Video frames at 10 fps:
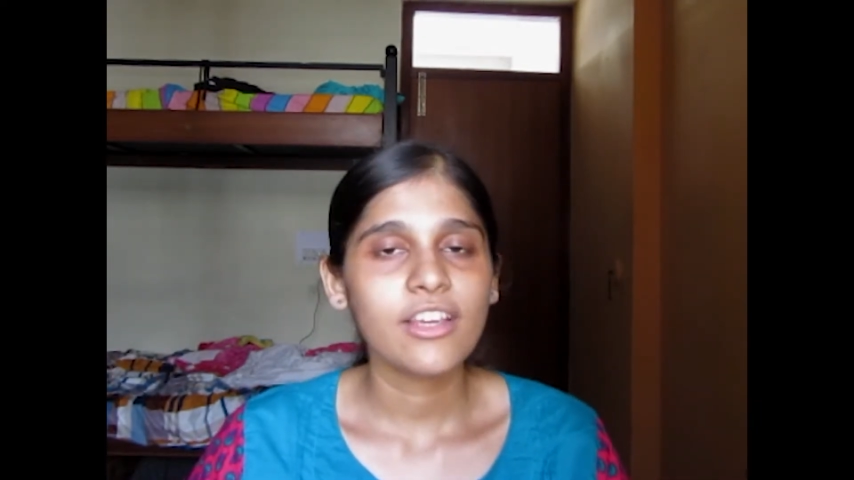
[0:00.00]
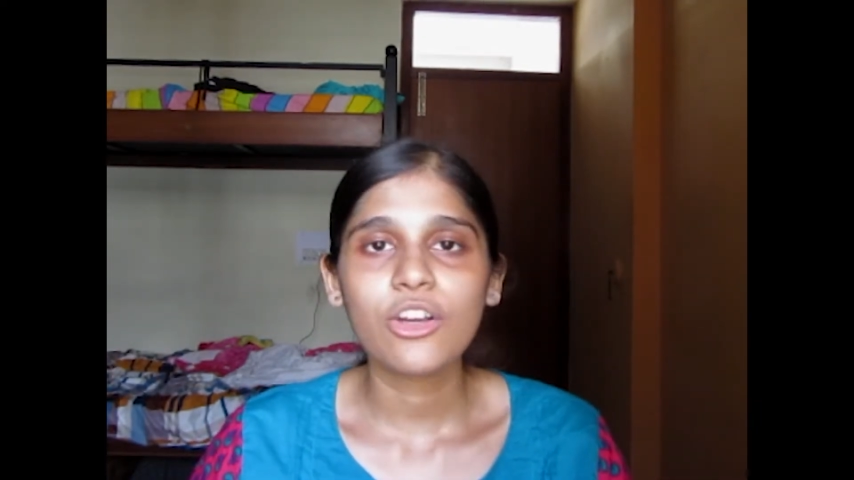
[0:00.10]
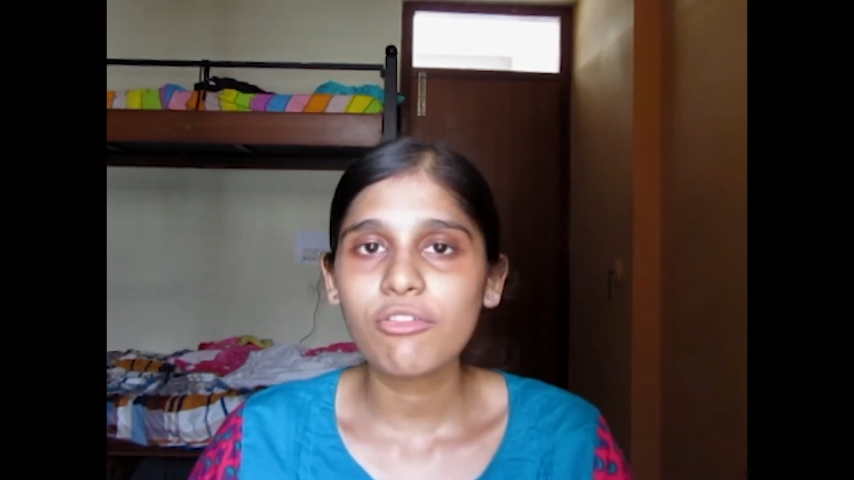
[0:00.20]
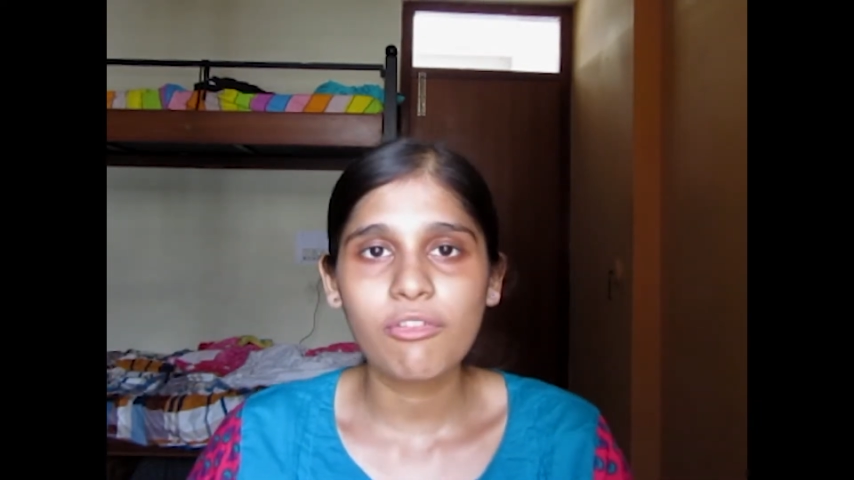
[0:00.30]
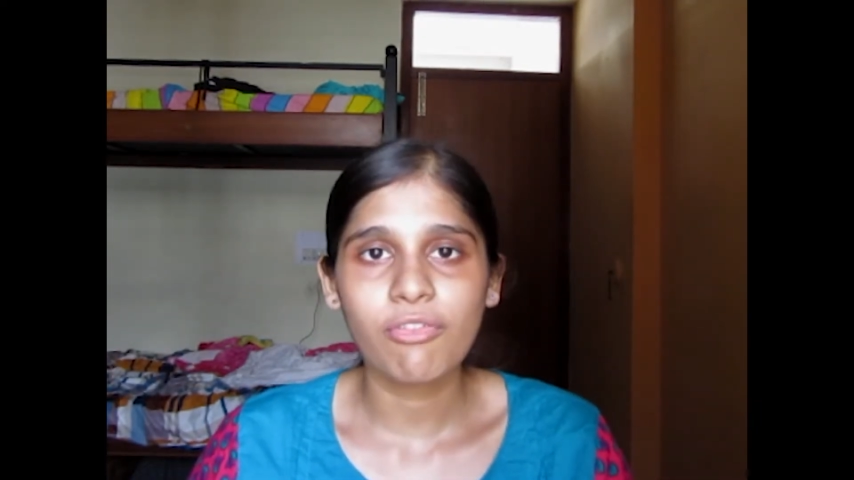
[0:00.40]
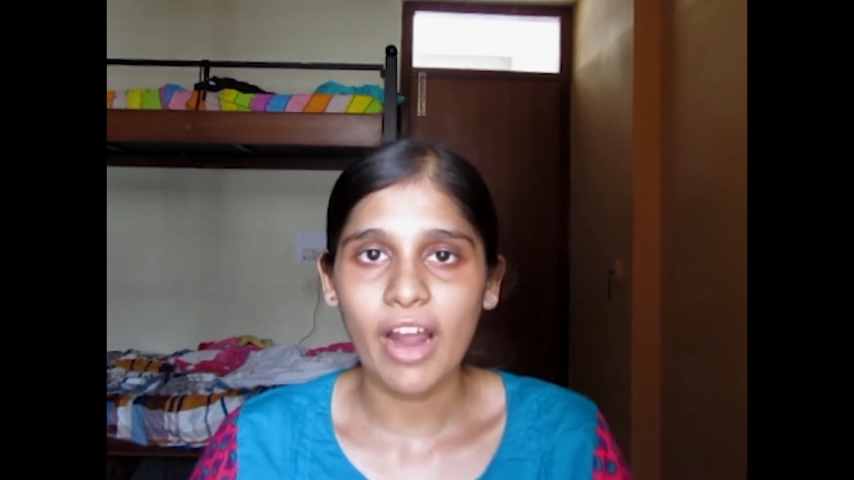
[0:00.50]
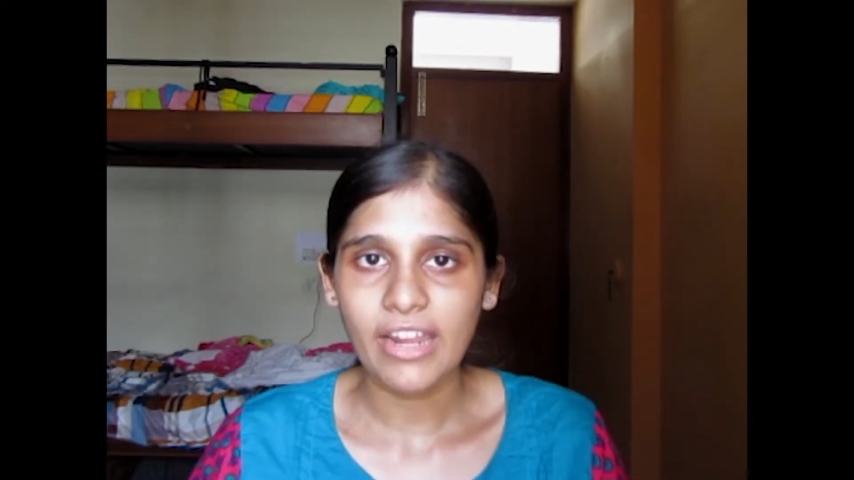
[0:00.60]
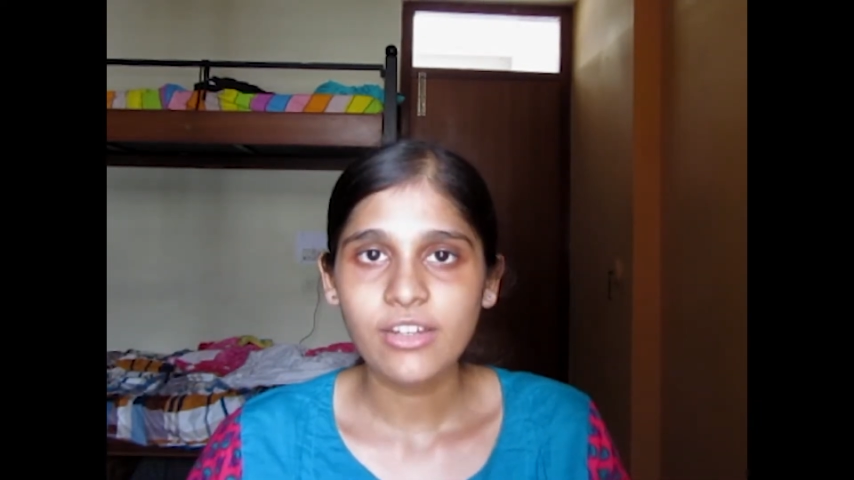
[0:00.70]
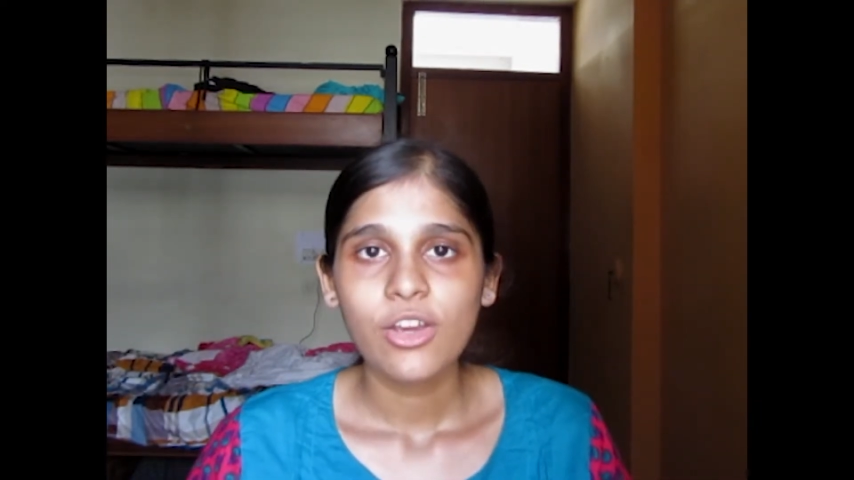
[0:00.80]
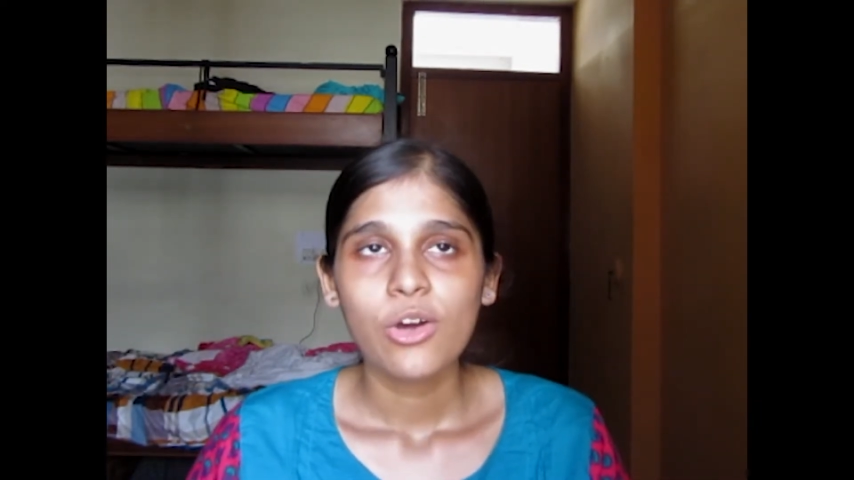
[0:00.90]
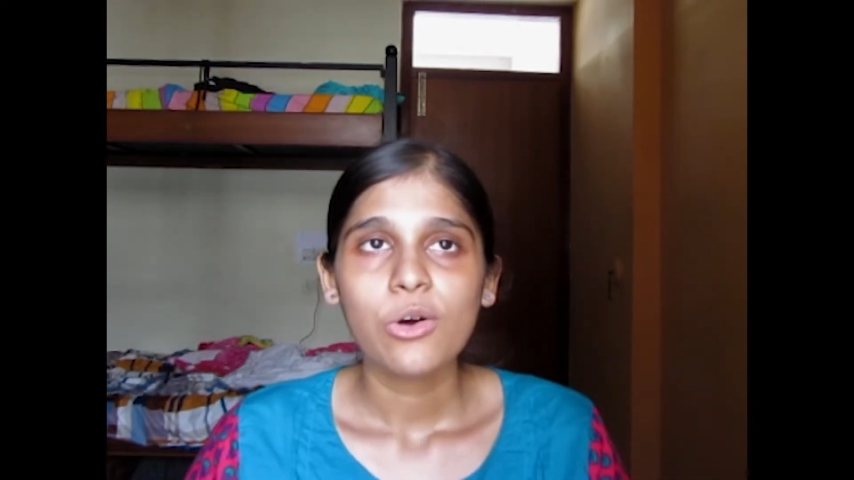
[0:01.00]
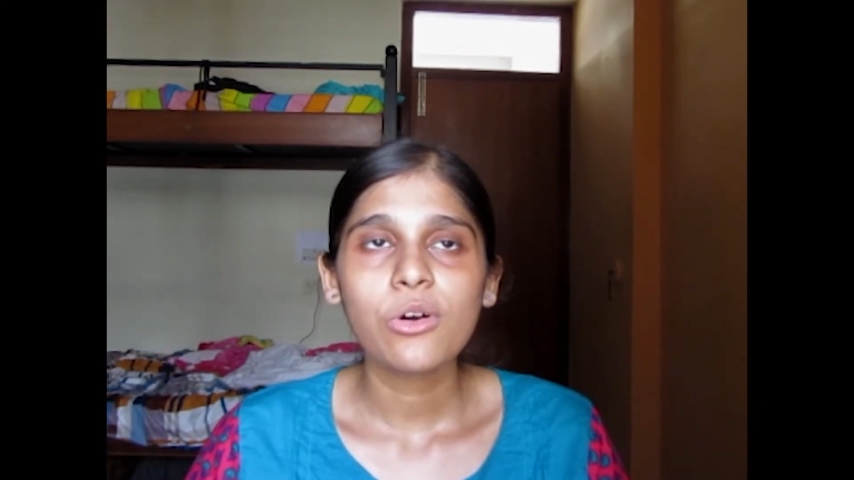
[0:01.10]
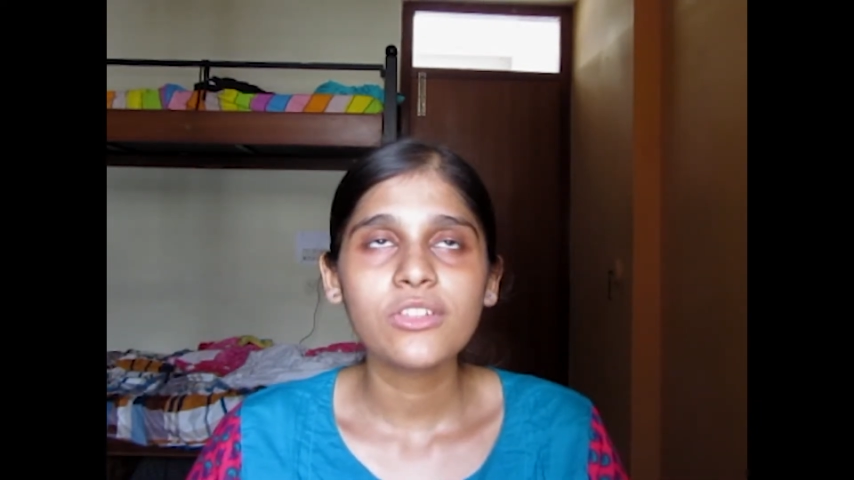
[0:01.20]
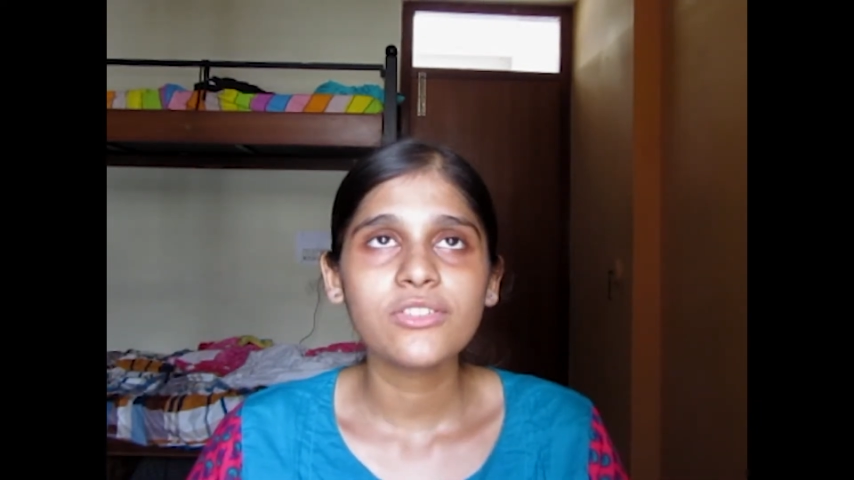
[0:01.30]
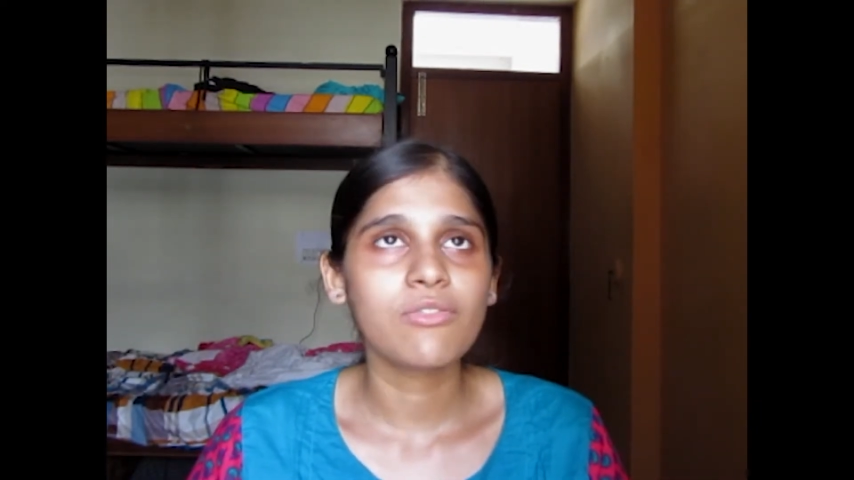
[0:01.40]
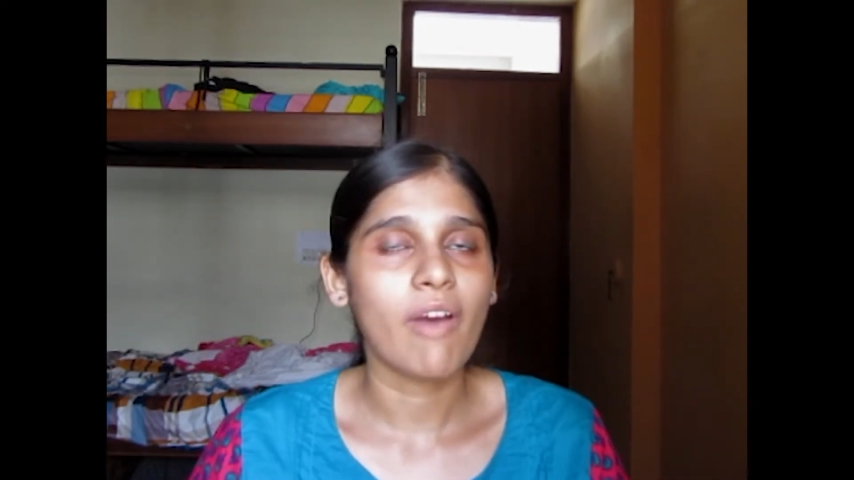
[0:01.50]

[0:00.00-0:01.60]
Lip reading: Think of a friend who is